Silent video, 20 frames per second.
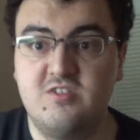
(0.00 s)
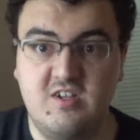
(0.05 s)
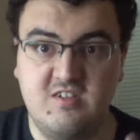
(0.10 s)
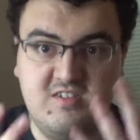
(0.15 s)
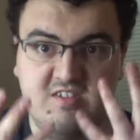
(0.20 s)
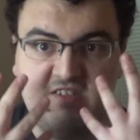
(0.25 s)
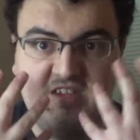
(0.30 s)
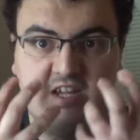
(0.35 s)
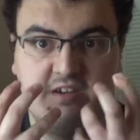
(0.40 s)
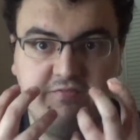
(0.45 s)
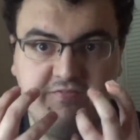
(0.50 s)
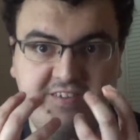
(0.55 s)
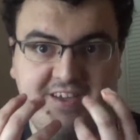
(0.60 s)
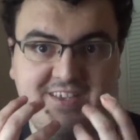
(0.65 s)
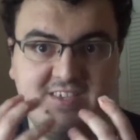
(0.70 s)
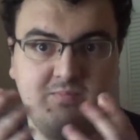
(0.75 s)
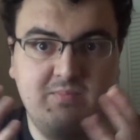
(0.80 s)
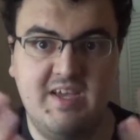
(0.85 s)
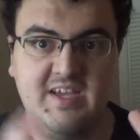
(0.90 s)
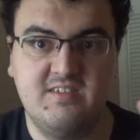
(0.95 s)
because he's got a
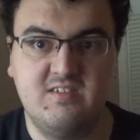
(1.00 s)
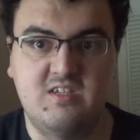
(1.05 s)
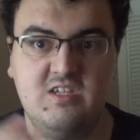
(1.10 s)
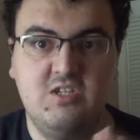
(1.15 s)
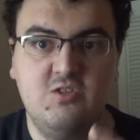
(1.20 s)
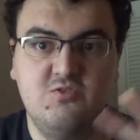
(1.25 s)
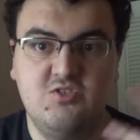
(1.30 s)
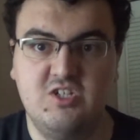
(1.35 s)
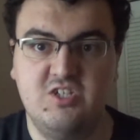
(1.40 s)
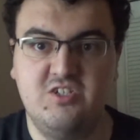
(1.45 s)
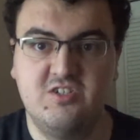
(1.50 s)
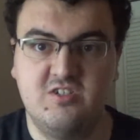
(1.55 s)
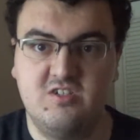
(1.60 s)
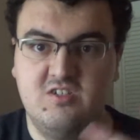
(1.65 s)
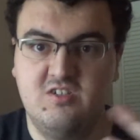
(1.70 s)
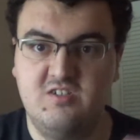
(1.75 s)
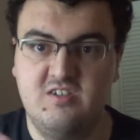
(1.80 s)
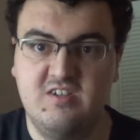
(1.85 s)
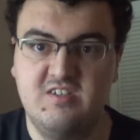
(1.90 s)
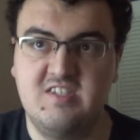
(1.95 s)
face mask, he usually just
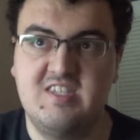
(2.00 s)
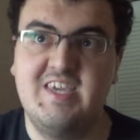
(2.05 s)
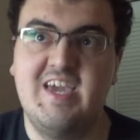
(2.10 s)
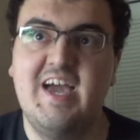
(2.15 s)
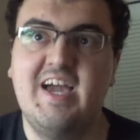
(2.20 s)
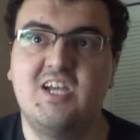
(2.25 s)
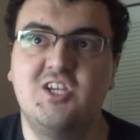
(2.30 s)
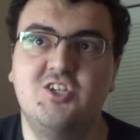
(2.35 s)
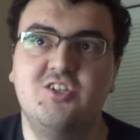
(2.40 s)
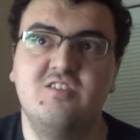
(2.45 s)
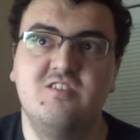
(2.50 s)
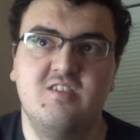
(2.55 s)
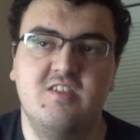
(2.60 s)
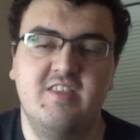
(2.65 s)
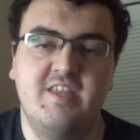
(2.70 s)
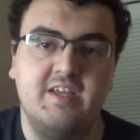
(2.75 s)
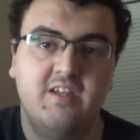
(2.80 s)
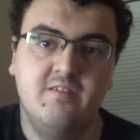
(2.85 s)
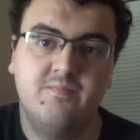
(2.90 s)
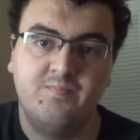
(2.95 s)
does the actions
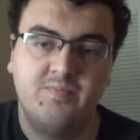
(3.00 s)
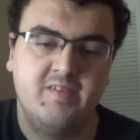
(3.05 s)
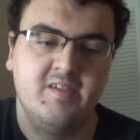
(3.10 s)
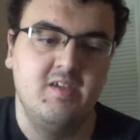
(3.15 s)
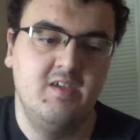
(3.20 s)
and then